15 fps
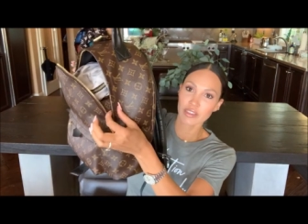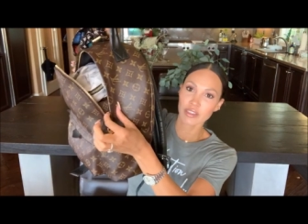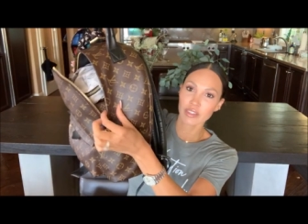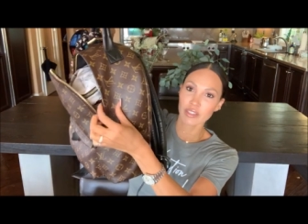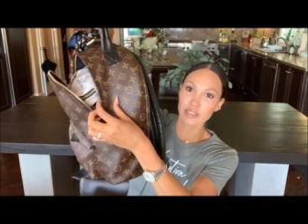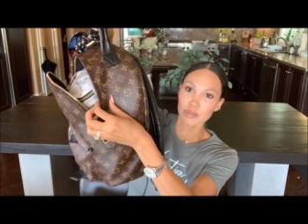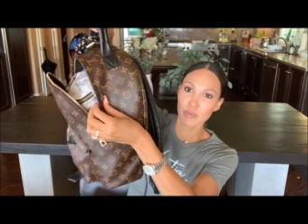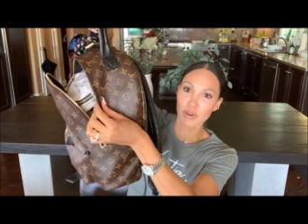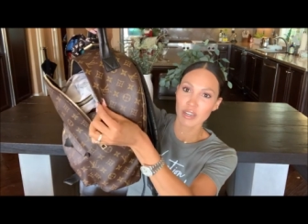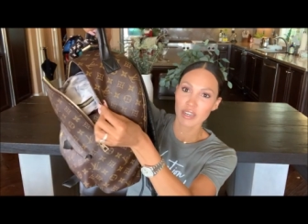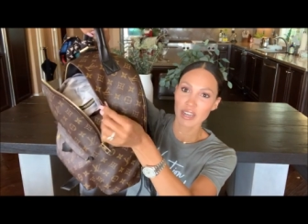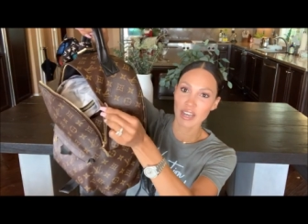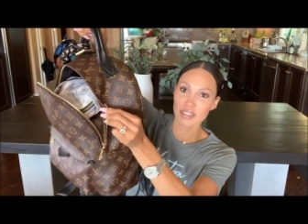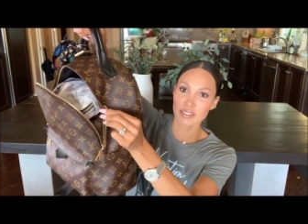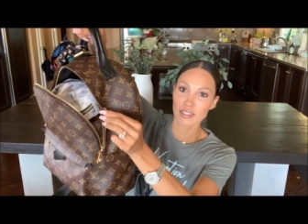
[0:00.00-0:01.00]
this one
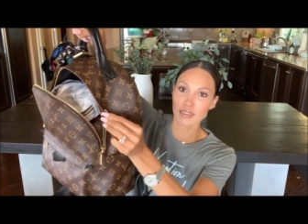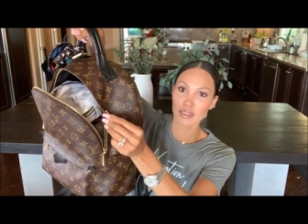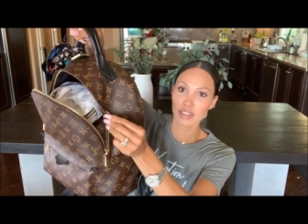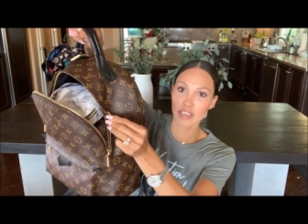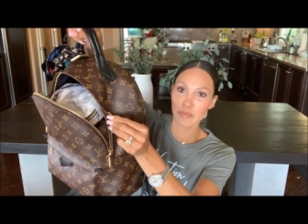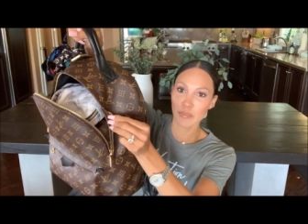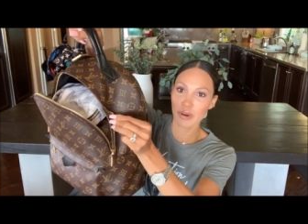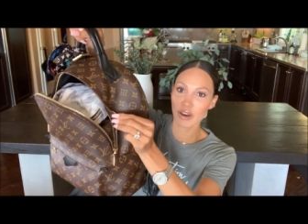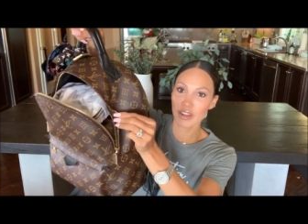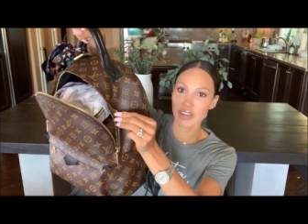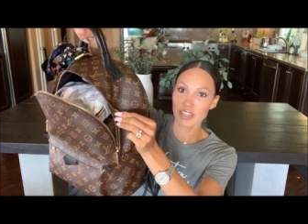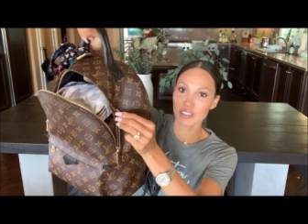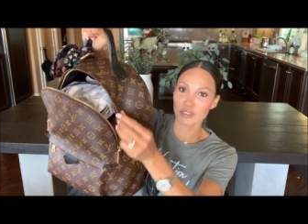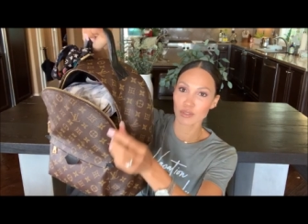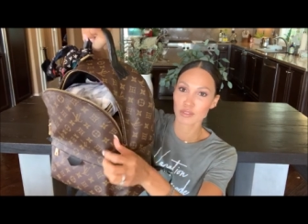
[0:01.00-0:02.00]
has a lip on
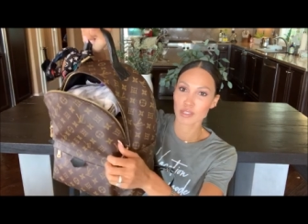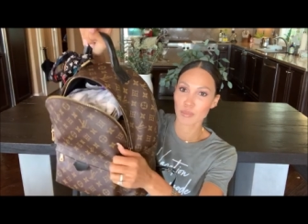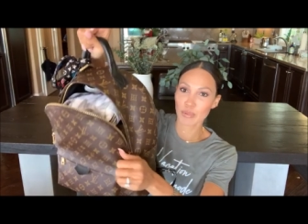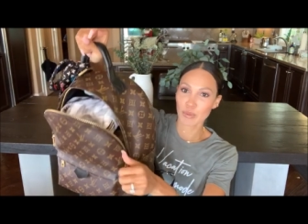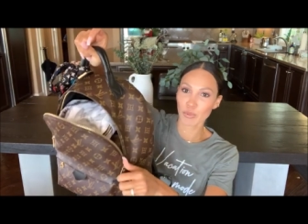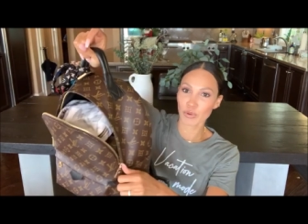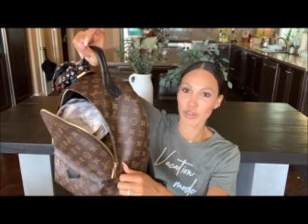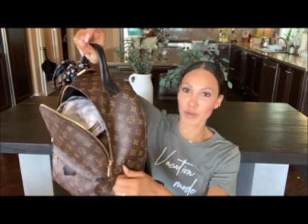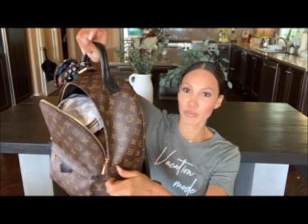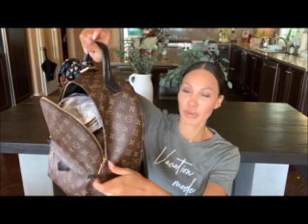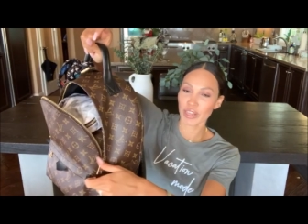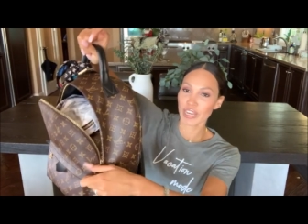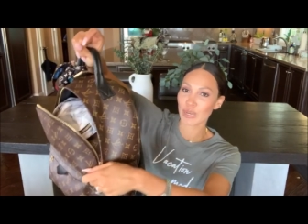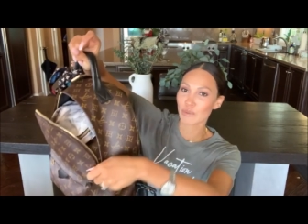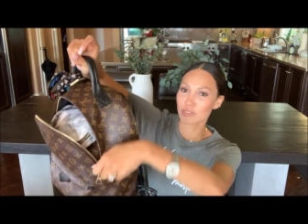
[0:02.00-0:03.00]
it. So some people were
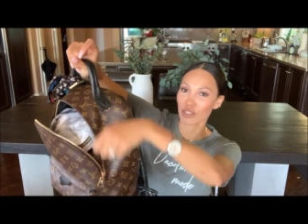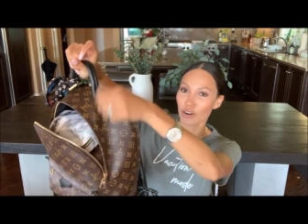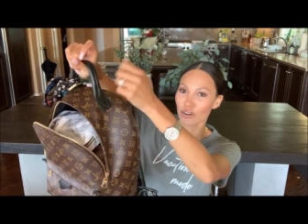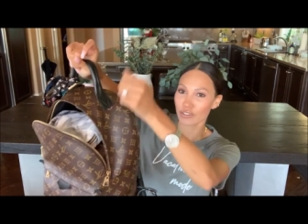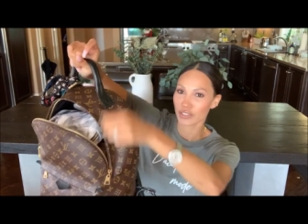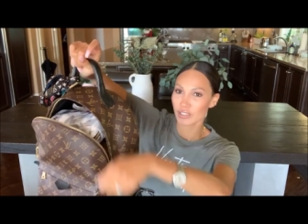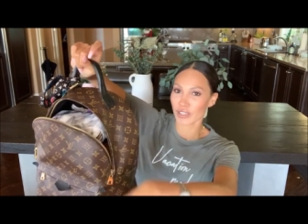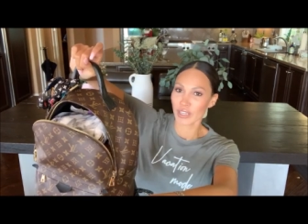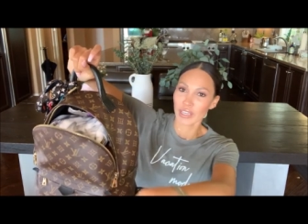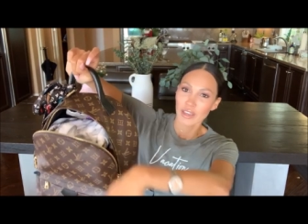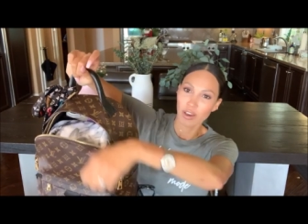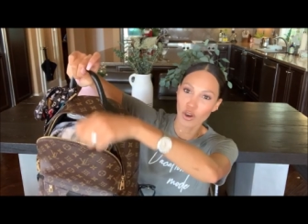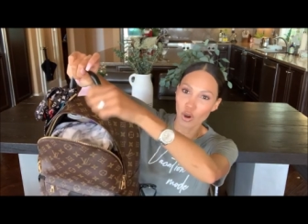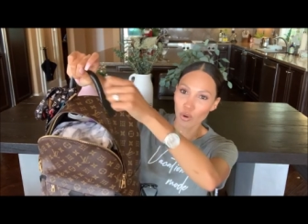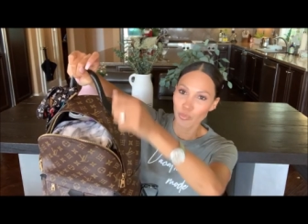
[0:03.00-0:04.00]
complaining it was hard to
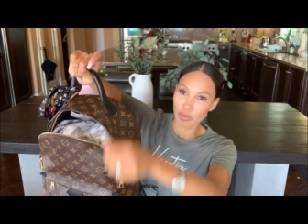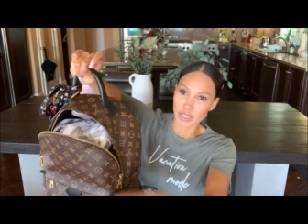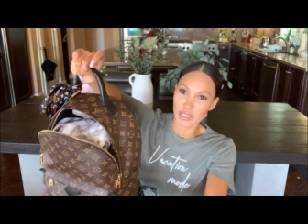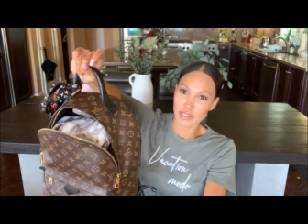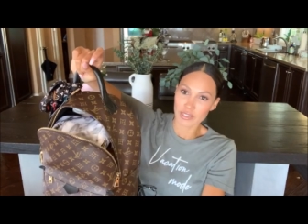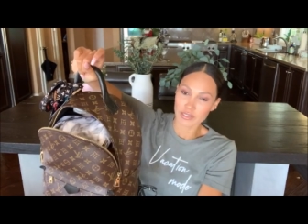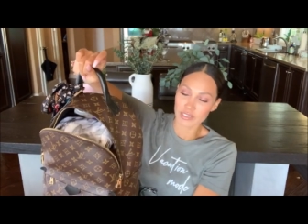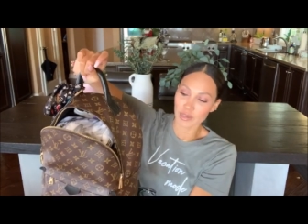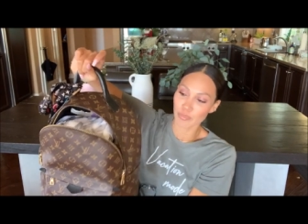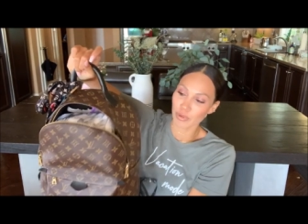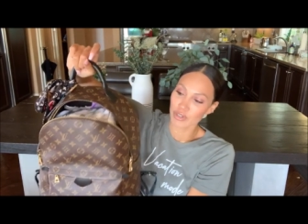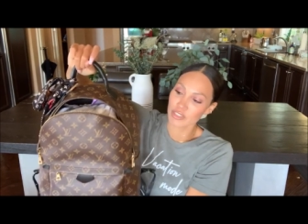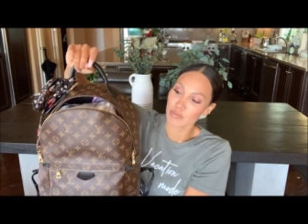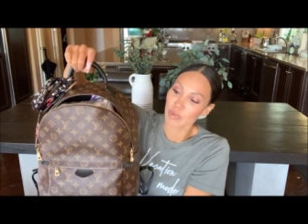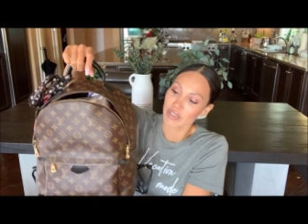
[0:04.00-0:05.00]
open the
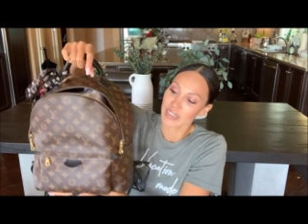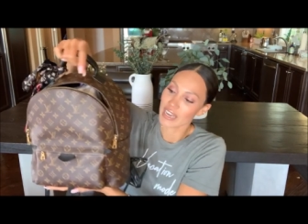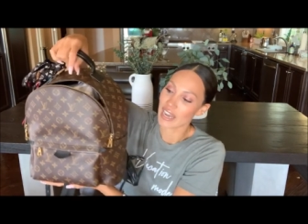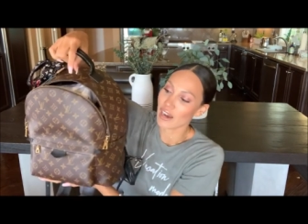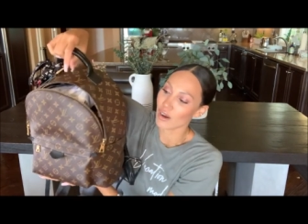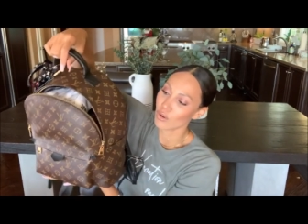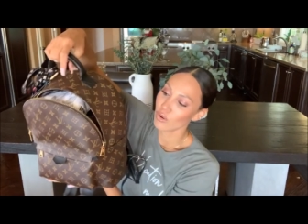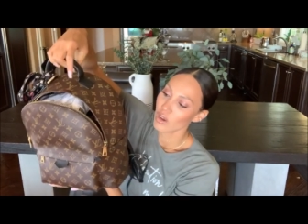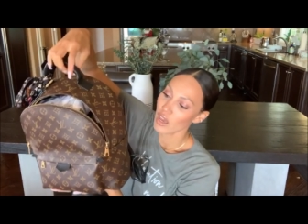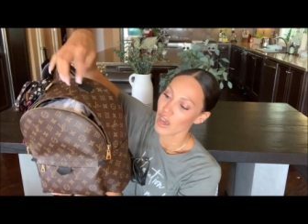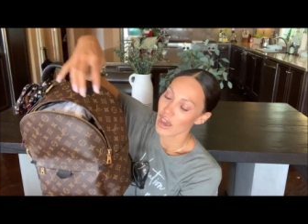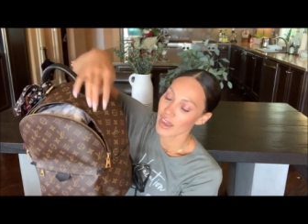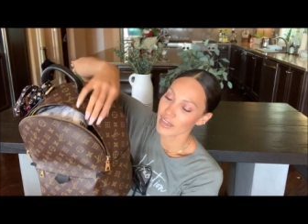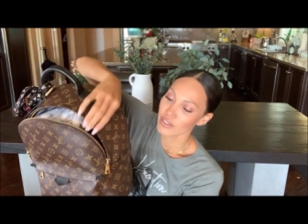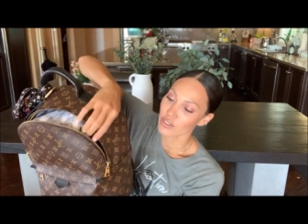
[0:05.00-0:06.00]
zippers, but now
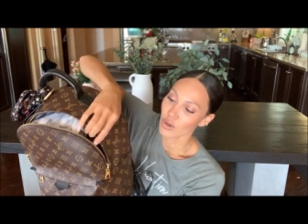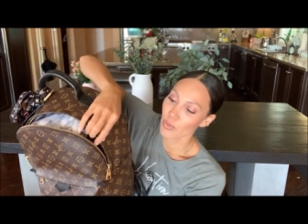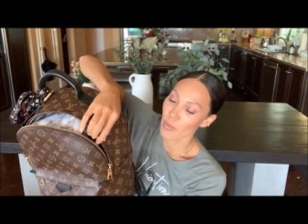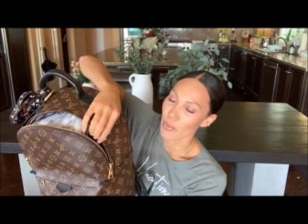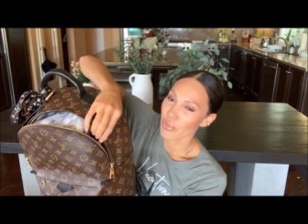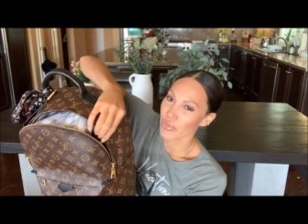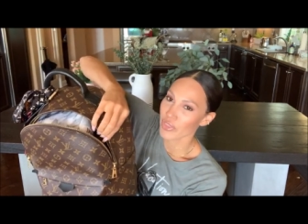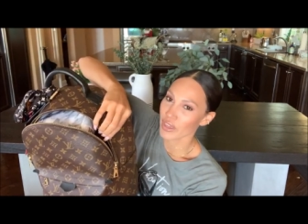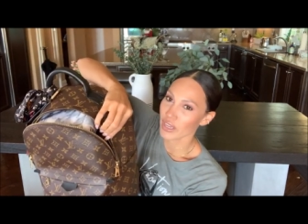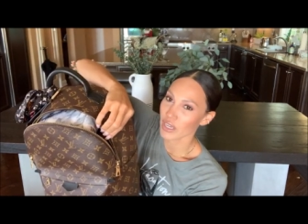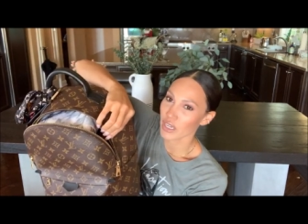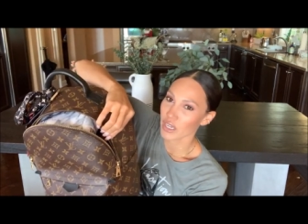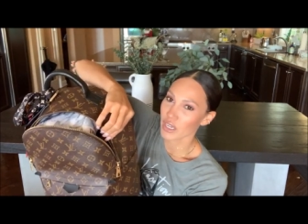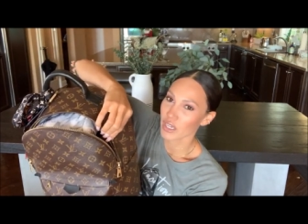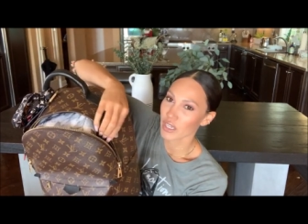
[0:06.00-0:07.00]
I don't
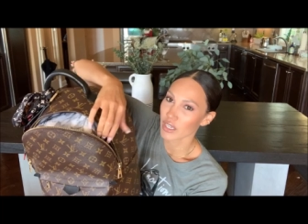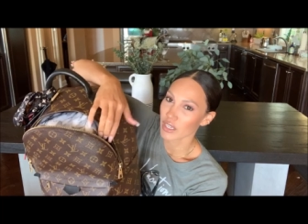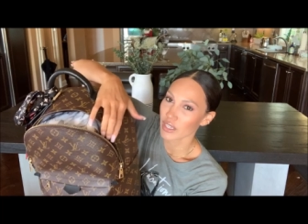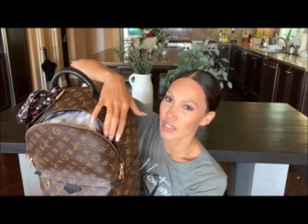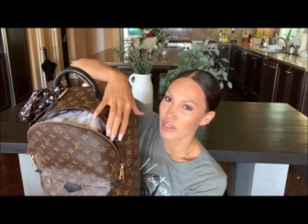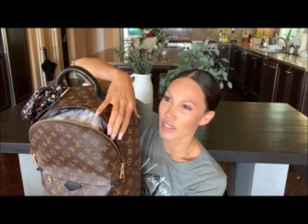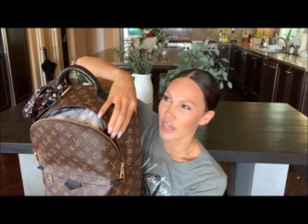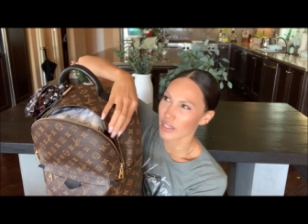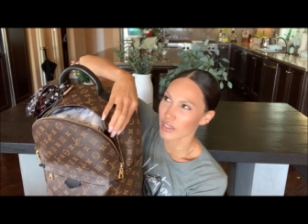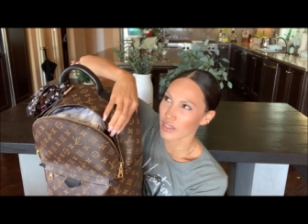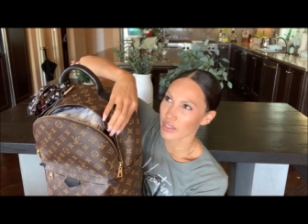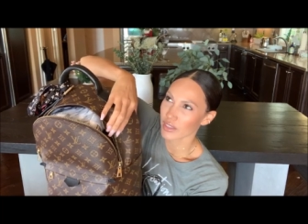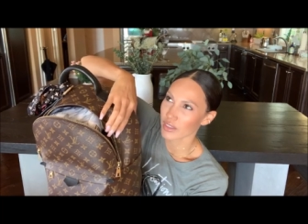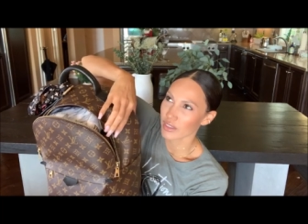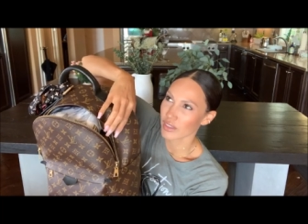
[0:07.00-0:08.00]
think that
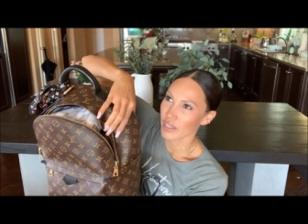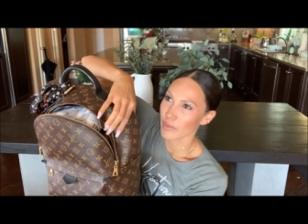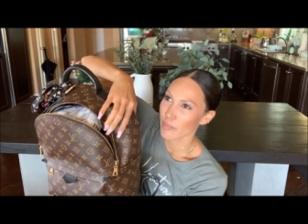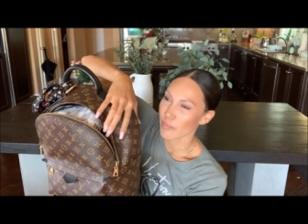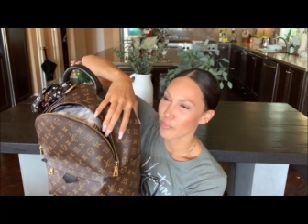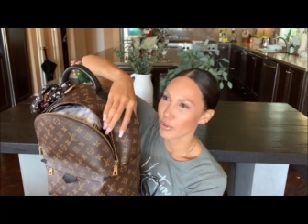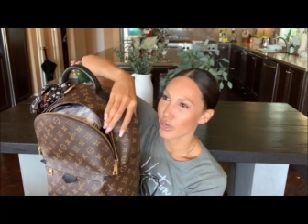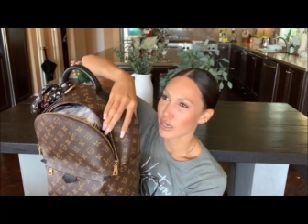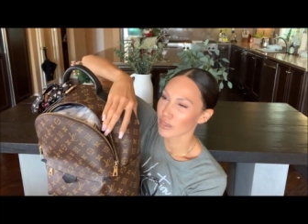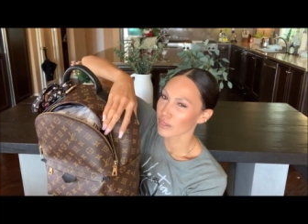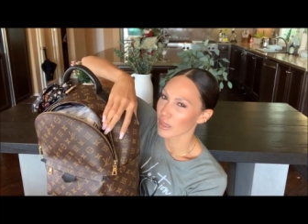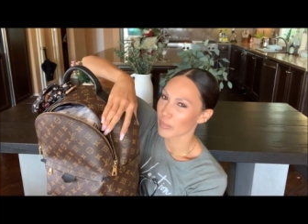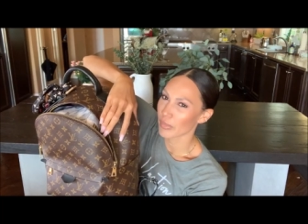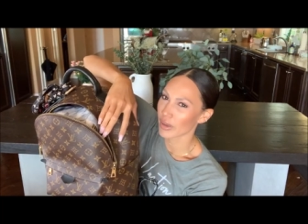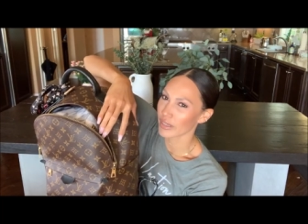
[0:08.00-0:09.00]
they put a
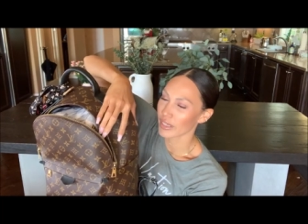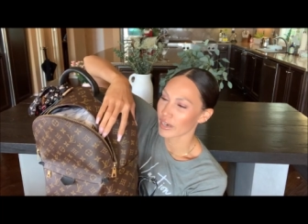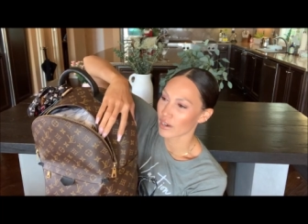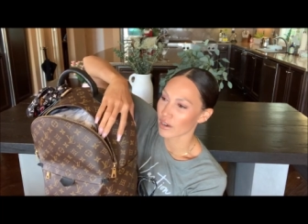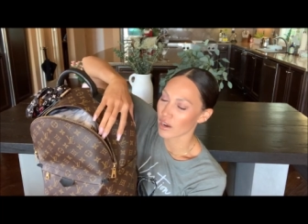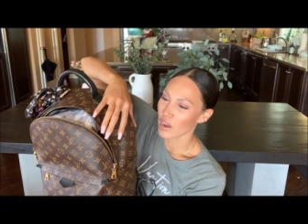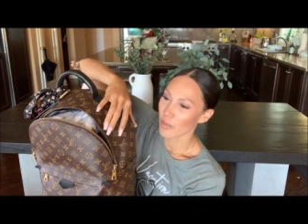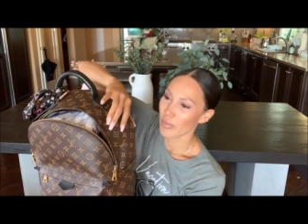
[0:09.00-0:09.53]
lip on there.